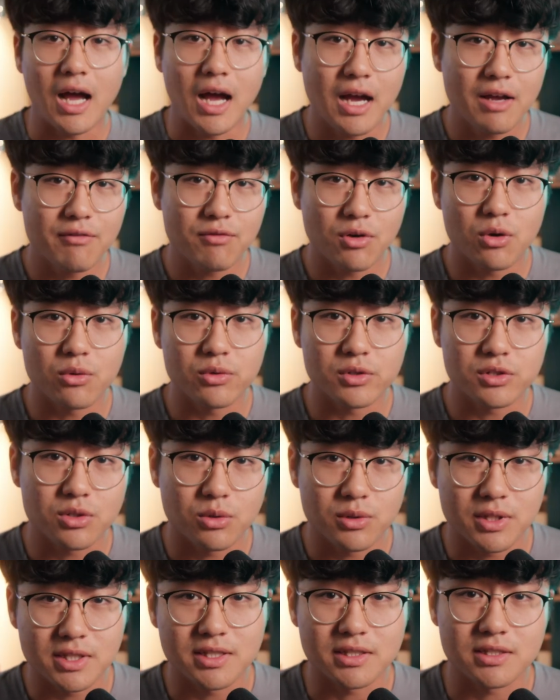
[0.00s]
I've owned the
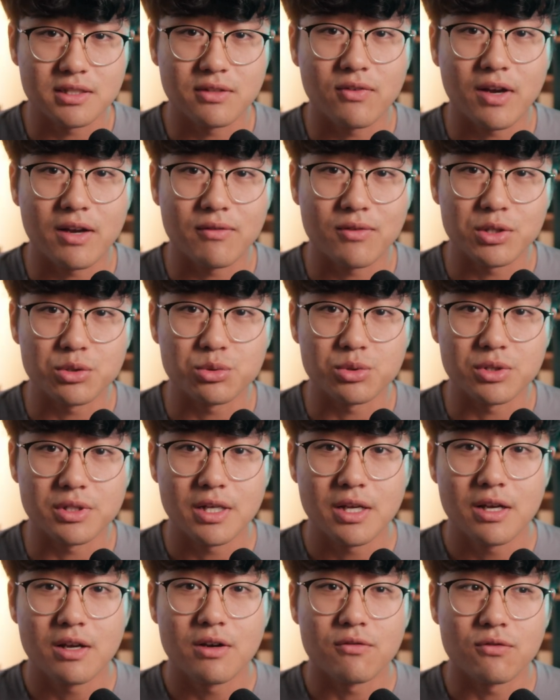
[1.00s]
Sony a6500
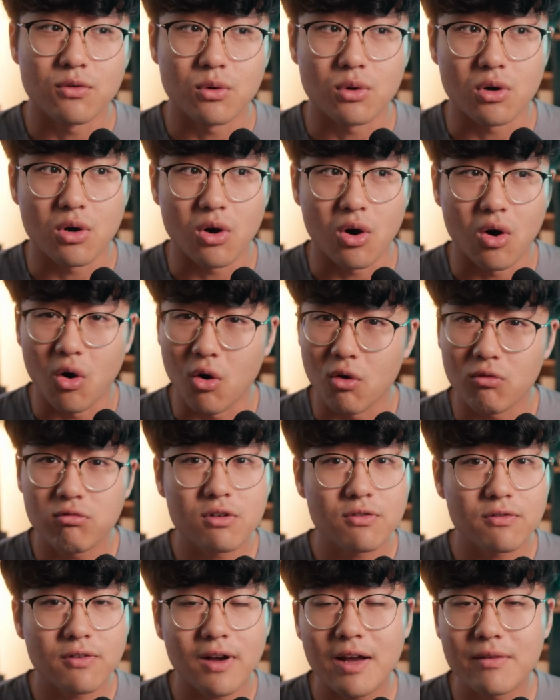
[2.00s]
for
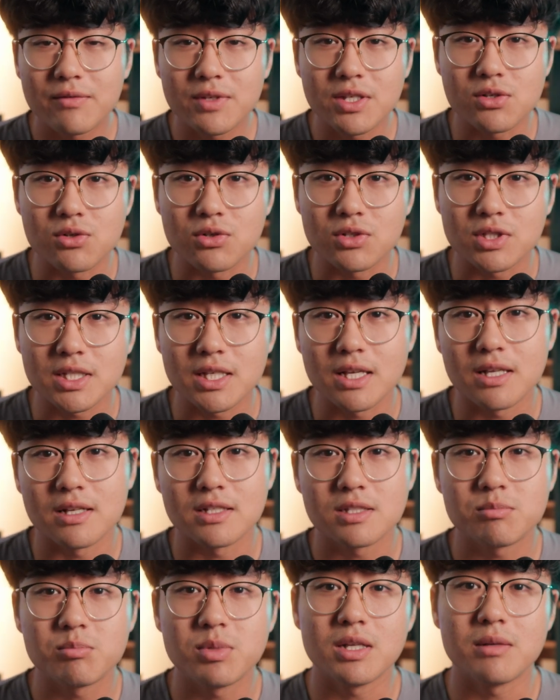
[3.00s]
over 5 years and
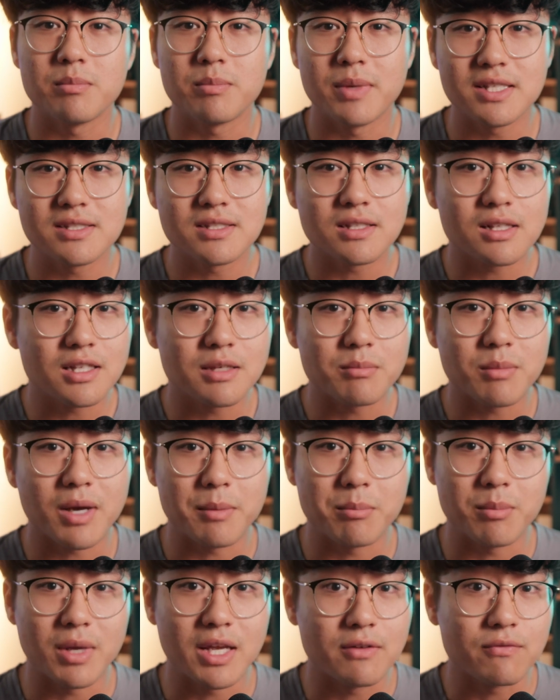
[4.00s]
it's been basically my
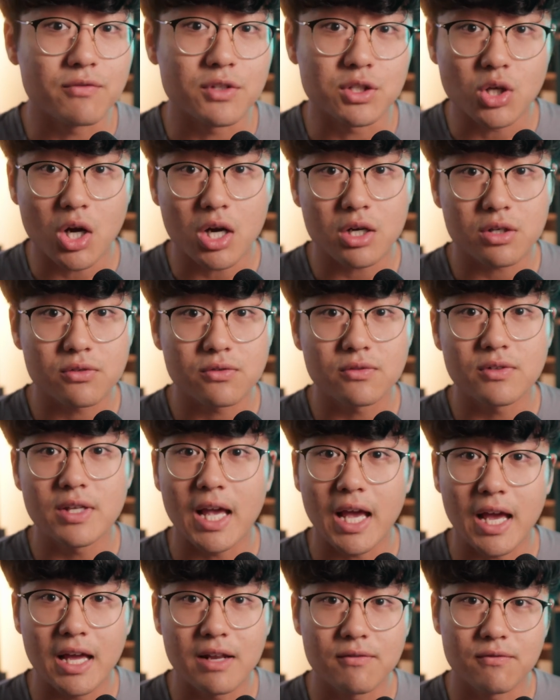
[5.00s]
main photography
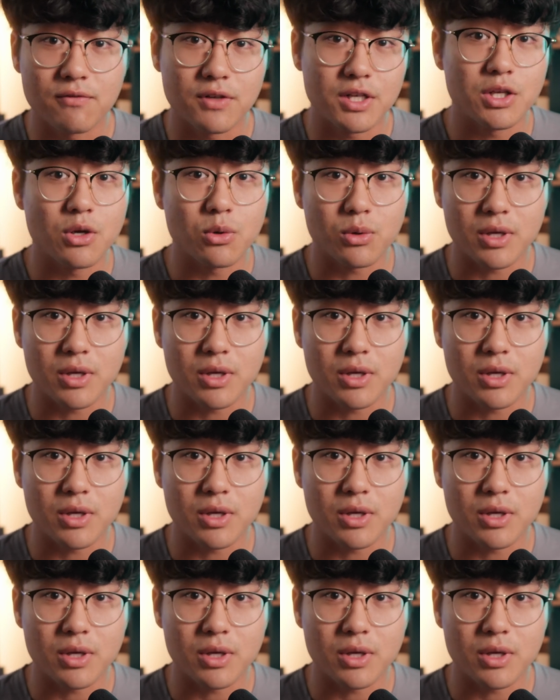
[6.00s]
and video